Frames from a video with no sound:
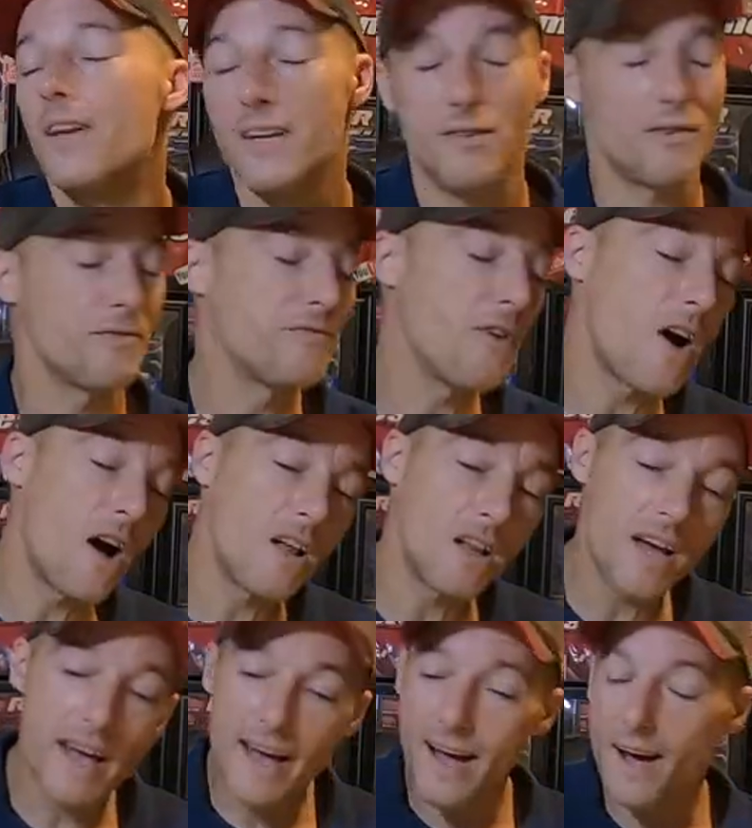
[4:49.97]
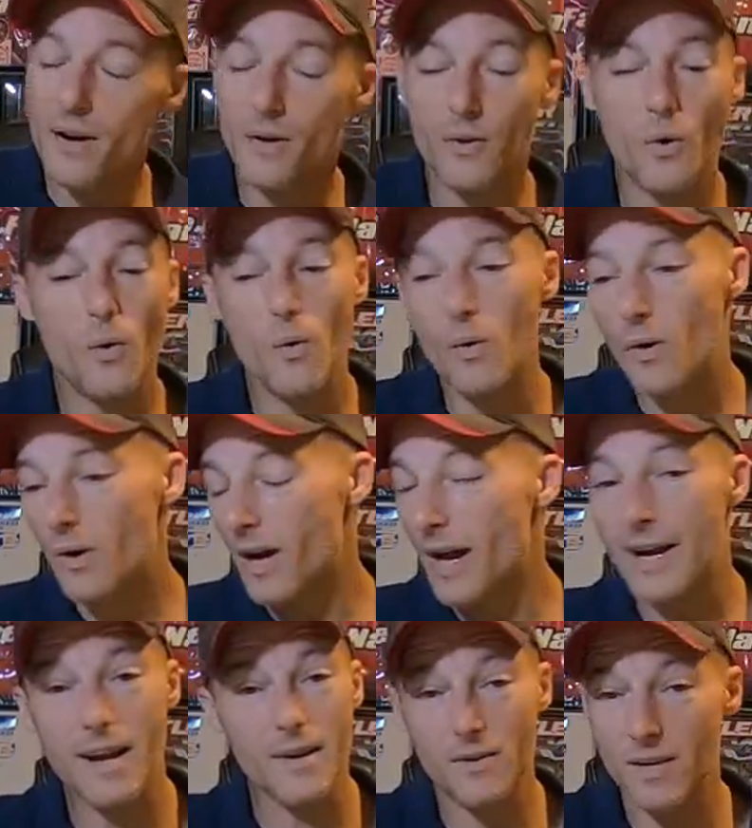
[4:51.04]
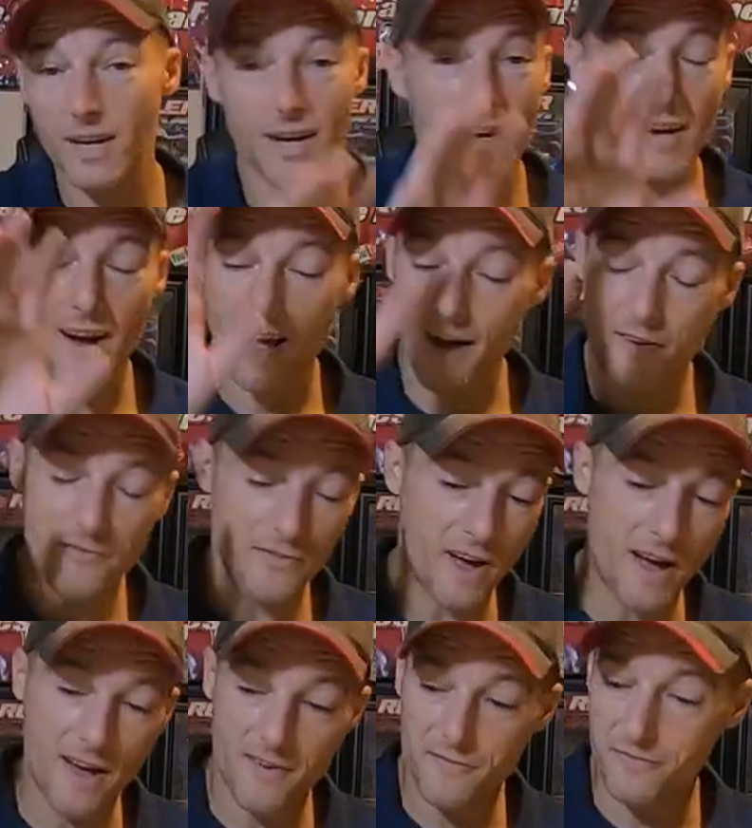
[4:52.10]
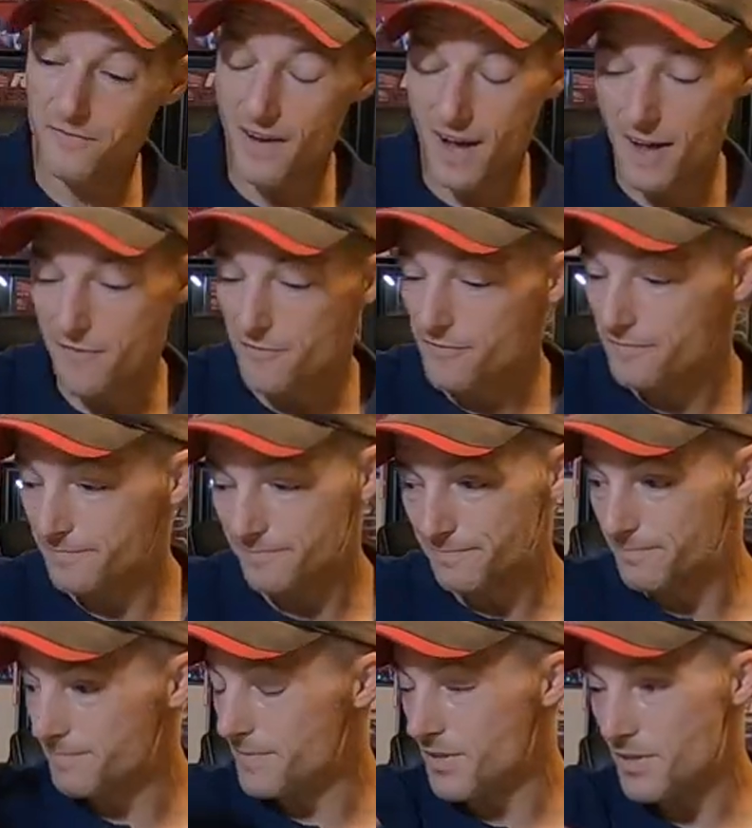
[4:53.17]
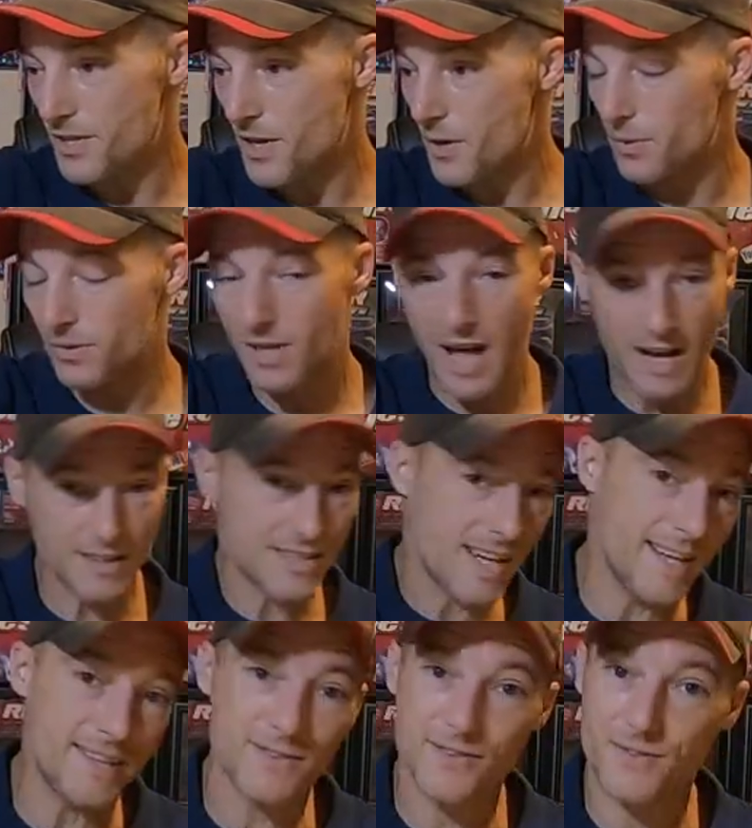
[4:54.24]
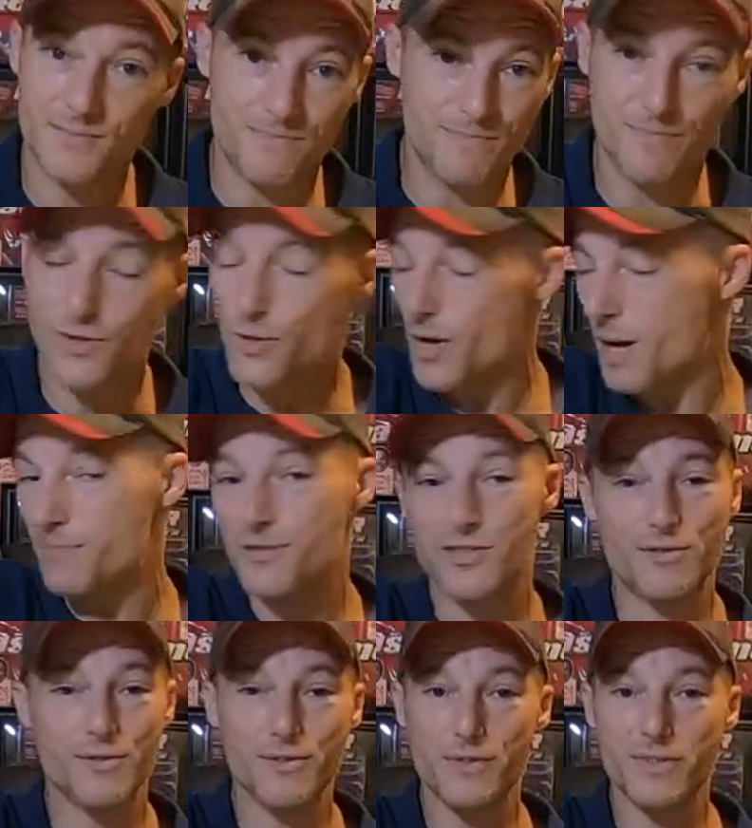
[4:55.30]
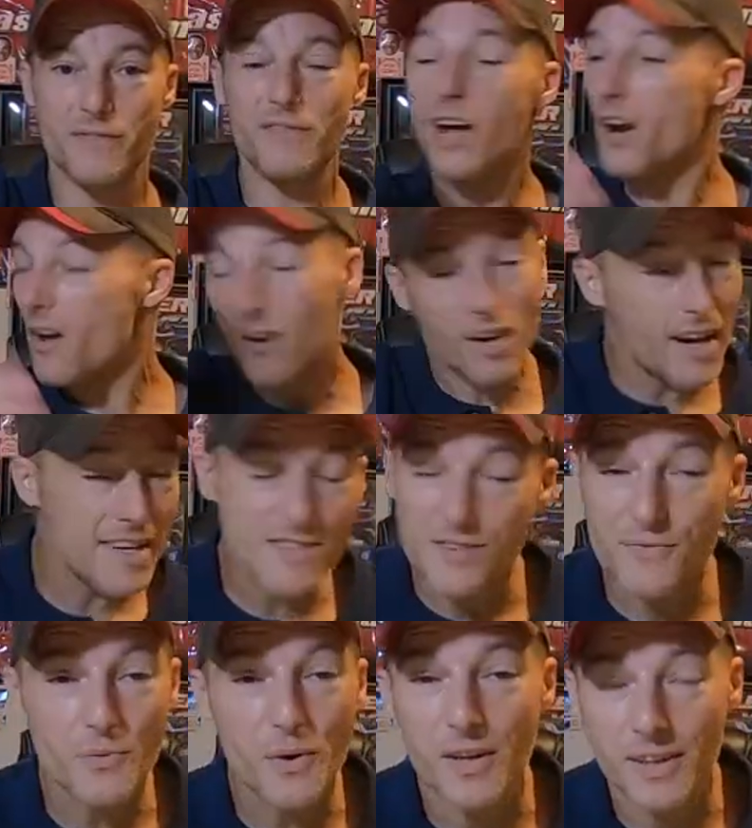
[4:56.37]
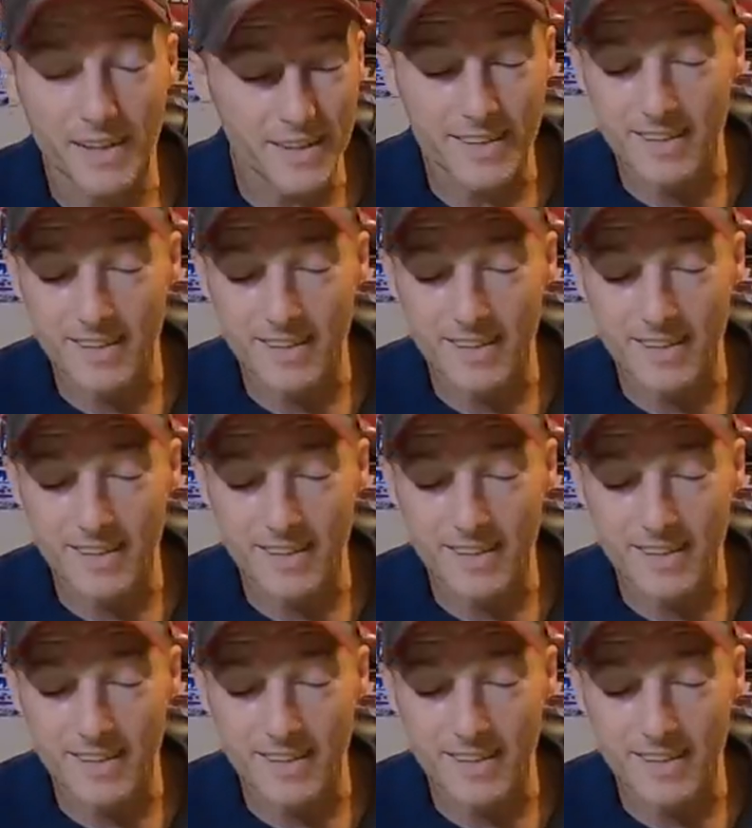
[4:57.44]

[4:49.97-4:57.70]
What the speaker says: They either fall out or, and I don't care, I've you know, Loctite grub screws. I've done all kinds of work,